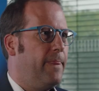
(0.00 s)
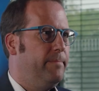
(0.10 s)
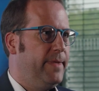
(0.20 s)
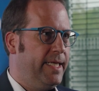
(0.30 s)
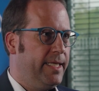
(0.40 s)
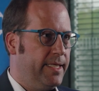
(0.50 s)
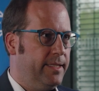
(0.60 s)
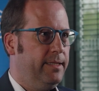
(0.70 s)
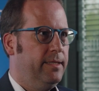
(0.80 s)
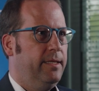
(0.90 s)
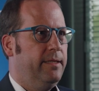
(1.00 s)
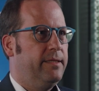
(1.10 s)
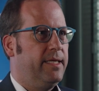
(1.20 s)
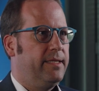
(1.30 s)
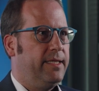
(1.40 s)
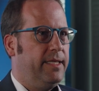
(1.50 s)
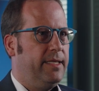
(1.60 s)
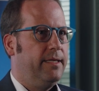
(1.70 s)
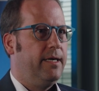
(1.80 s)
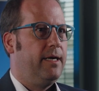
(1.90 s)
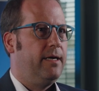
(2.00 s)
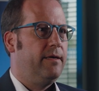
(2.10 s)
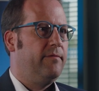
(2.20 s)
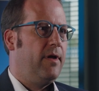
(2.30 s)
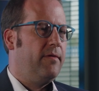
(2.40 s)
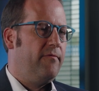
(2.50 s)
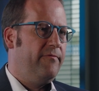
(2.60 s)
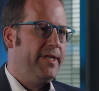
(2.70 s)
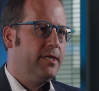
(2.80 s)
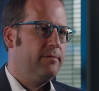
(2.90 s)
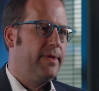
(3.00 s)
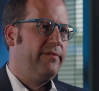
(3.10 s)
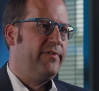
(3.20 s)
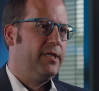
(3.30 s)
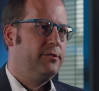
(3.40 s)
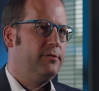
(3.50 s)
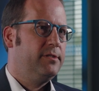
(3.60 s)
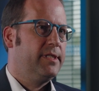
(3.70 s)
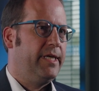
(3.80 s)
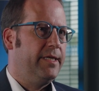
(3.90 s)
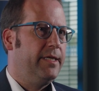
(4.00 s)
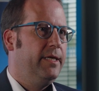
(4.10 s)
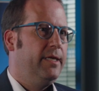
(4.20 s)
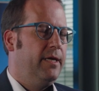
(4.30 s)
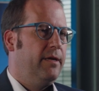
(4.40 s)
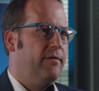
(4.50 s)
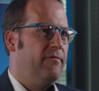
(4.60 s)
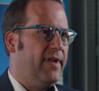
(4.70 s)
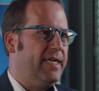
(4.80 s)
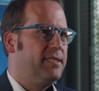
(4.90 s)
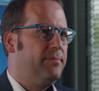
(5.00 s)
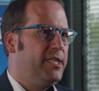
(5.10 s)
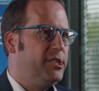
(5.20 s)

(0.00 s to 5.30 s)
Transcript: meaning that the uh, vehicle manufacturers can flexibly